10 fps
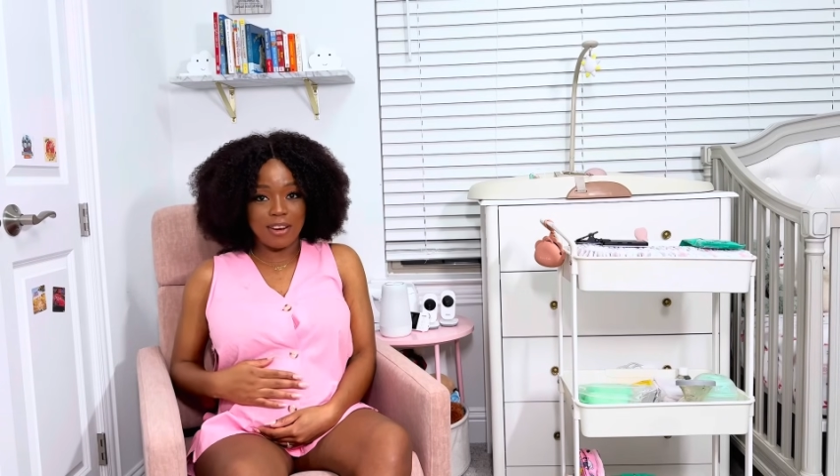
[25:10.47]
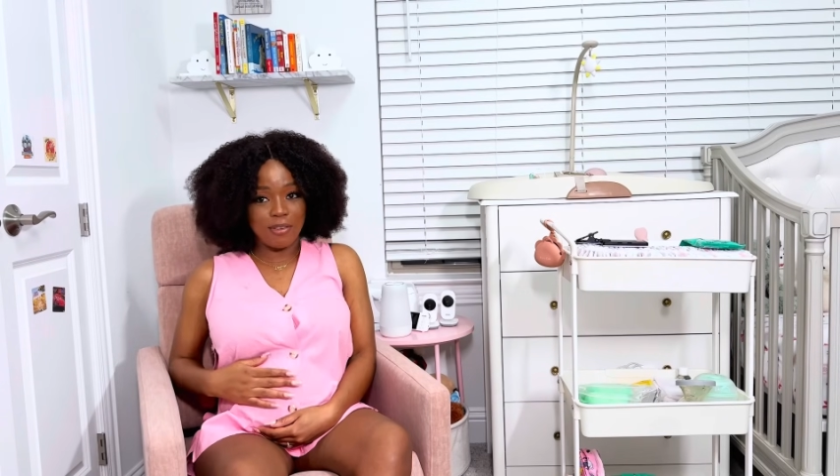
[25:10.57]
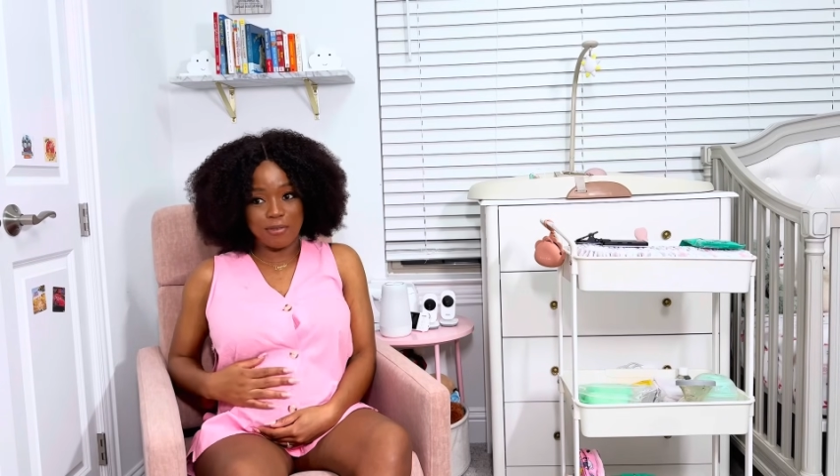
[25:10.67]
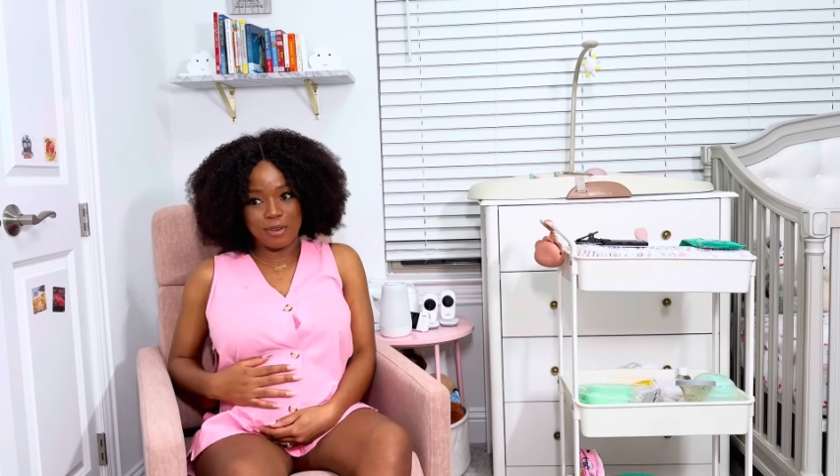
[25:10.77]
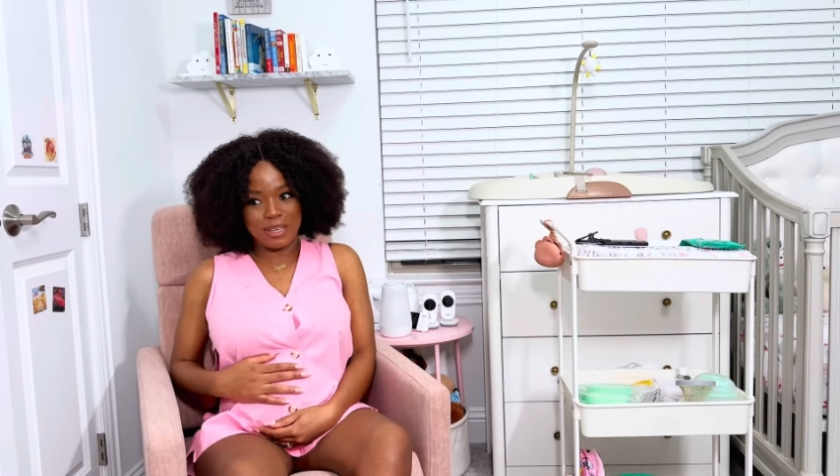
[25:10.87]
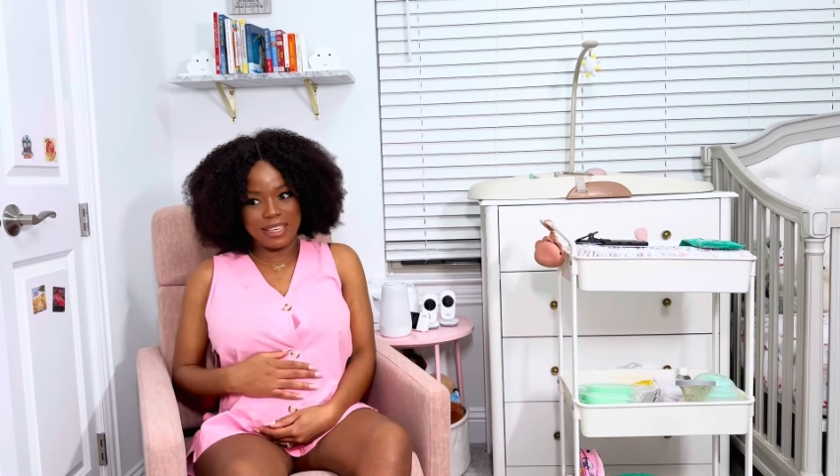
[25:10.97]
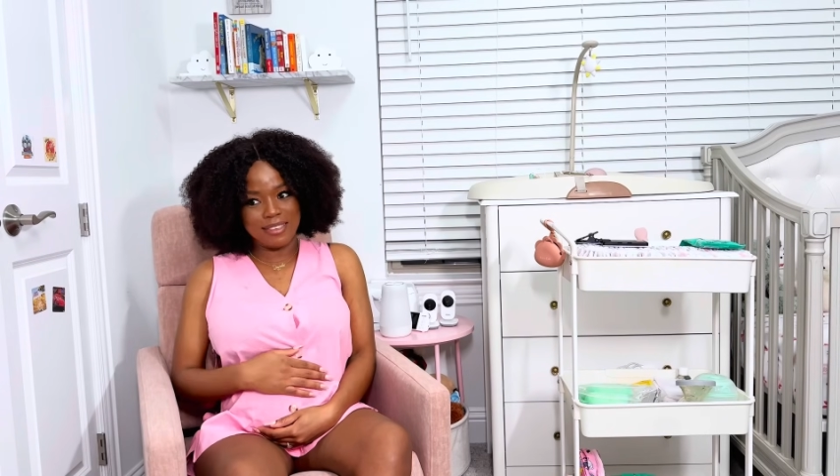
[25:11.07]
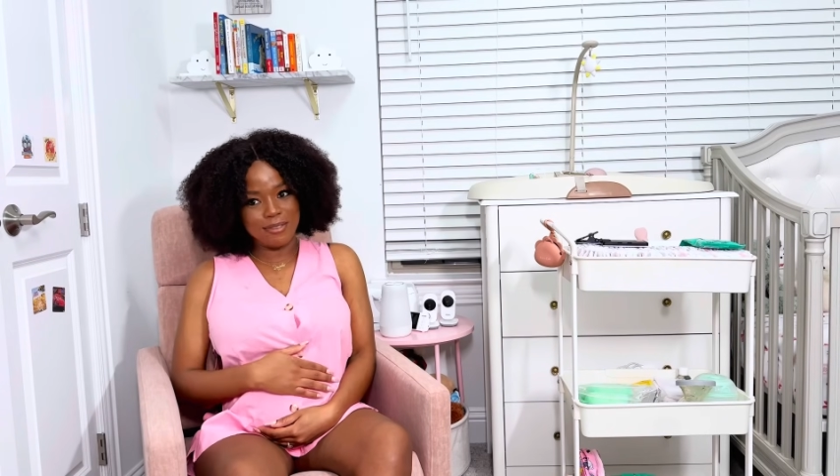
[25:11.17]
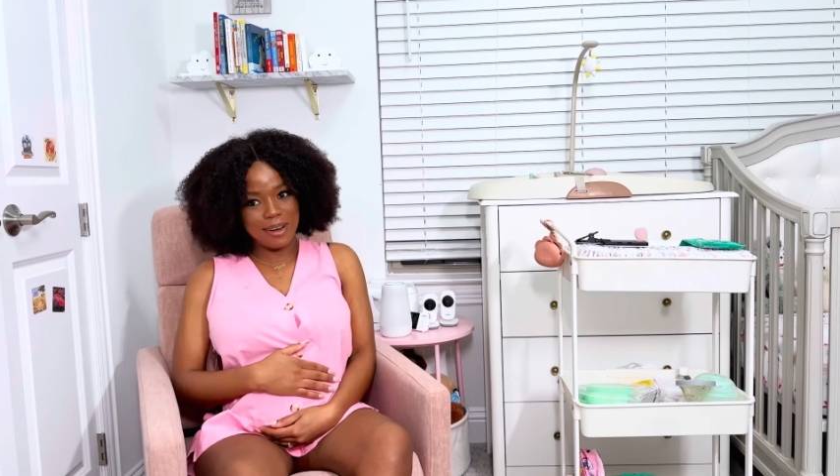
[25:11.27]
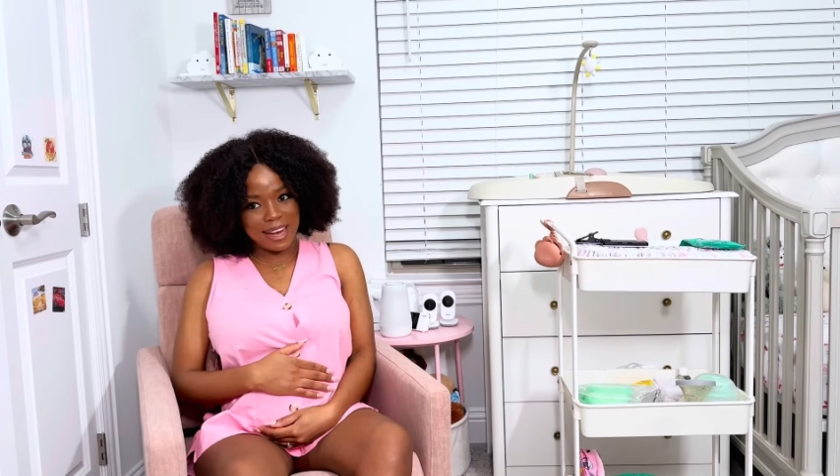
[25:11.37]
or 4
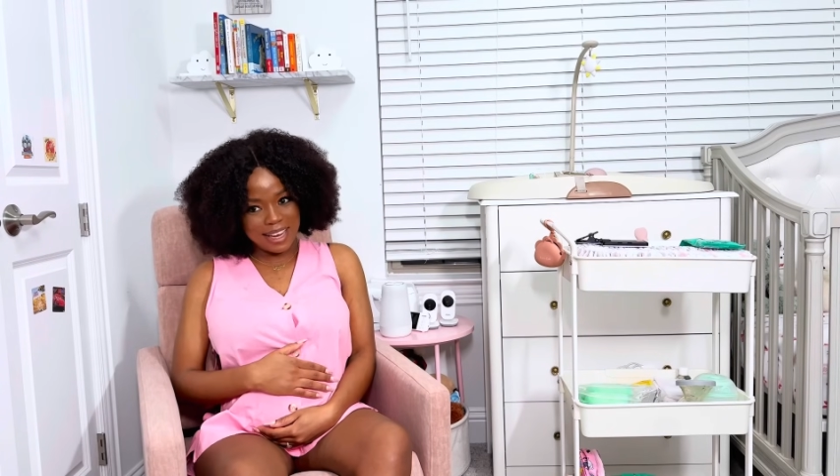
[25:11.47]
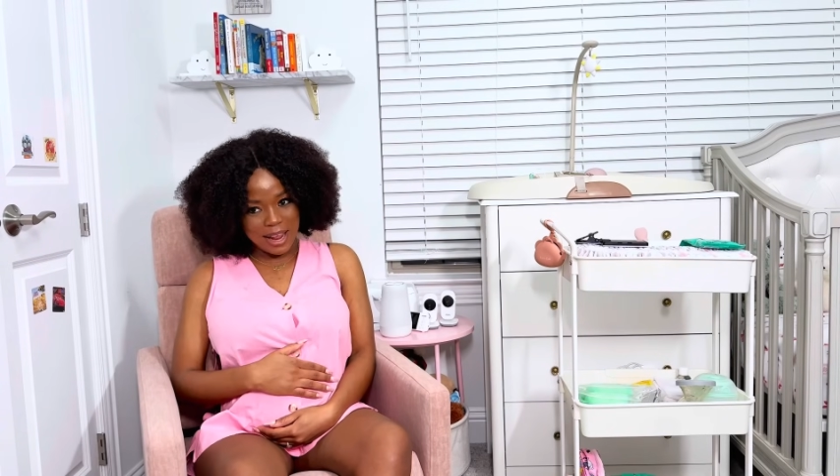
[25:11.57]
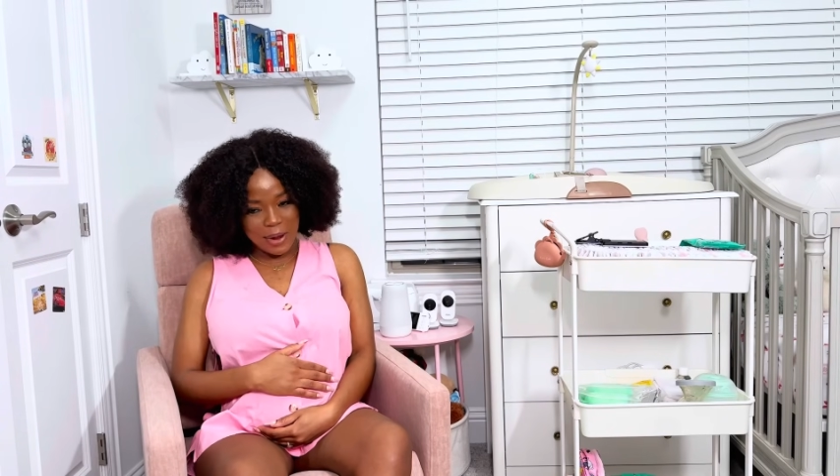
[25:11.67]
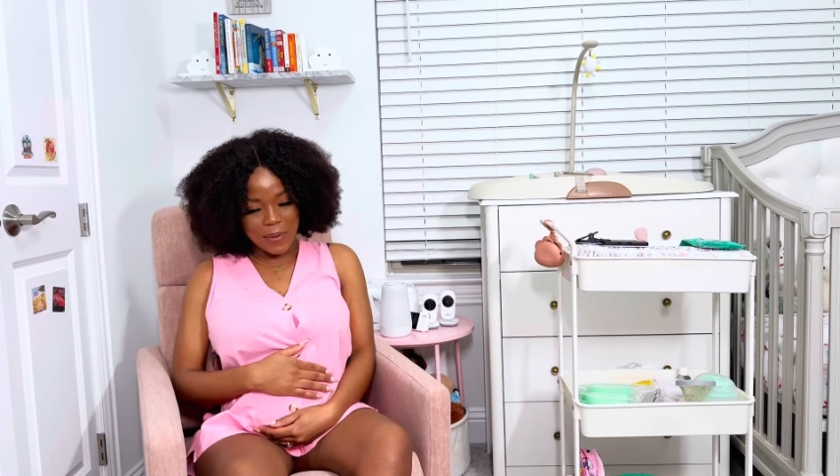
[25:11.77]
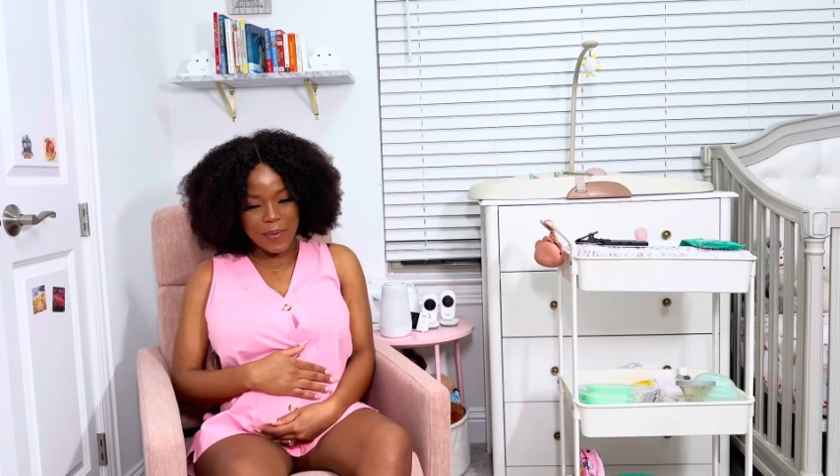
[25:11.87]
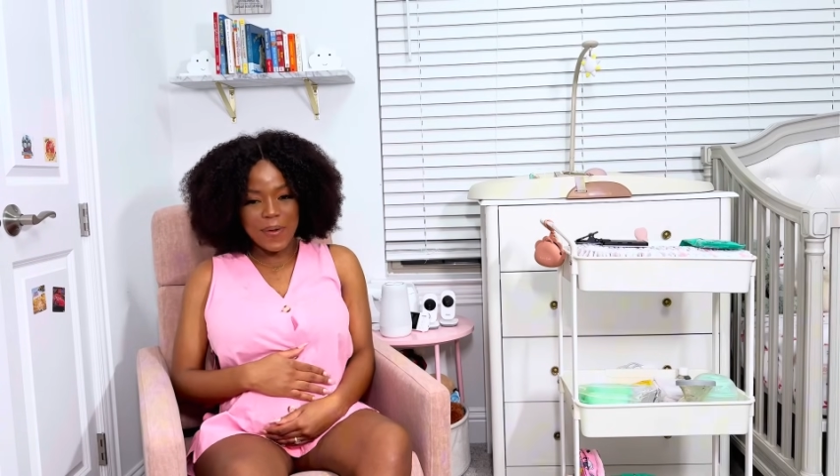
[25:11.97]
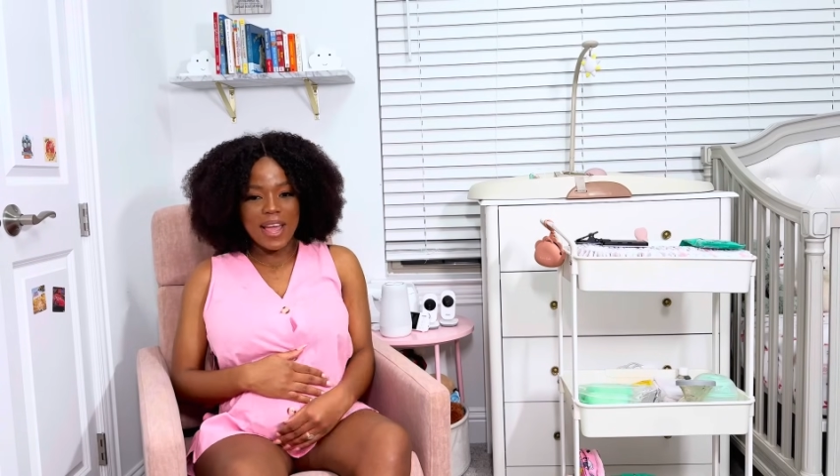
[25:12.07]
days right now.